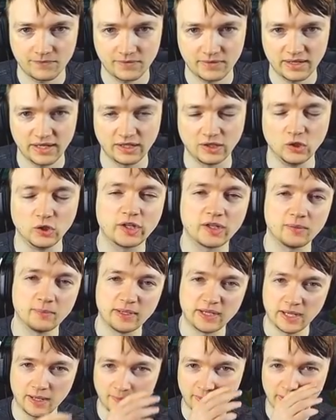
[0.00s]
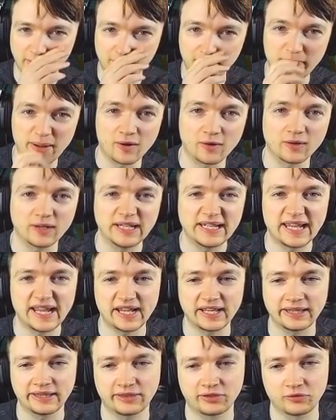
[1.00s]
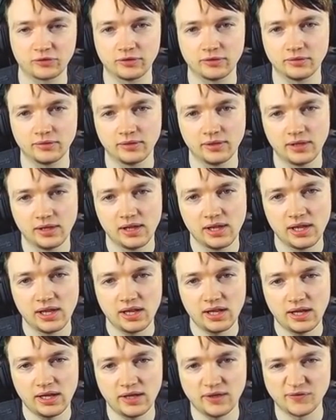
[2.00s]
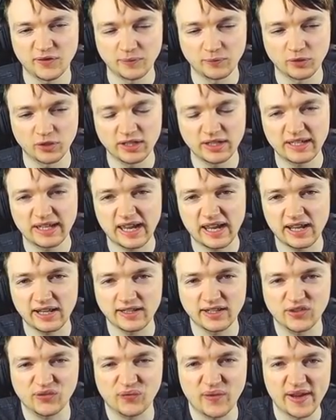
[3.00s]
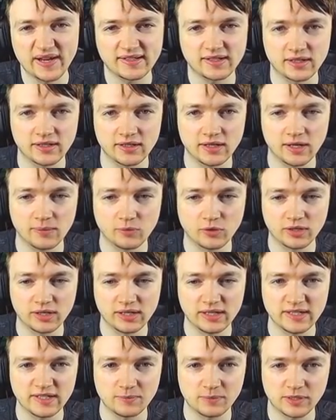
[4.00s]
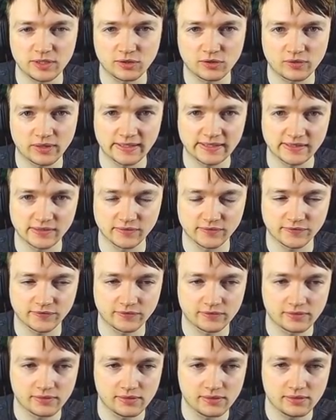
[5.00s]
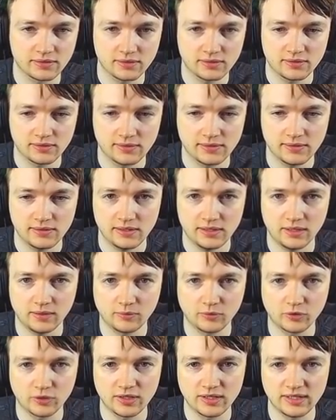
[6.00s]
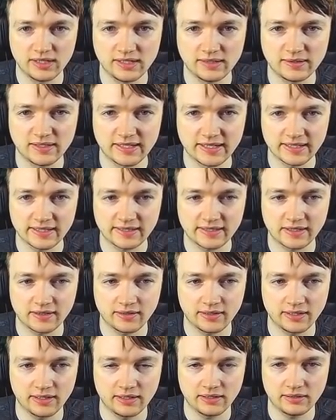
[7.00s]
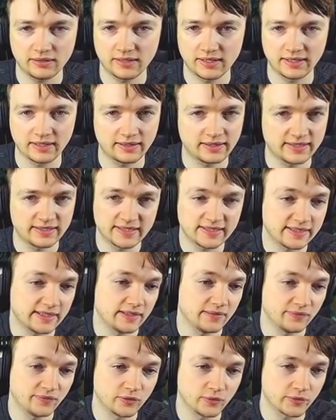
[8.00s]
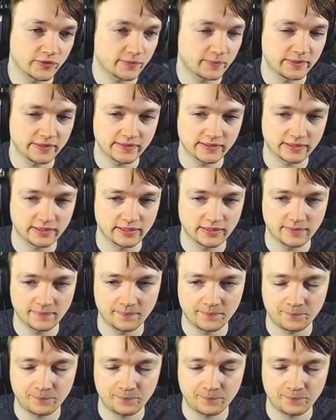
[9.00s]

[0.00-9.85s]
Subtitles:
Like, look at me. I'm like barely getting through. If I'm gonna get this fight done, I'm gonna need to be aggressive. And I'm gonna need the dexterity. Like, this is it, folks, basically.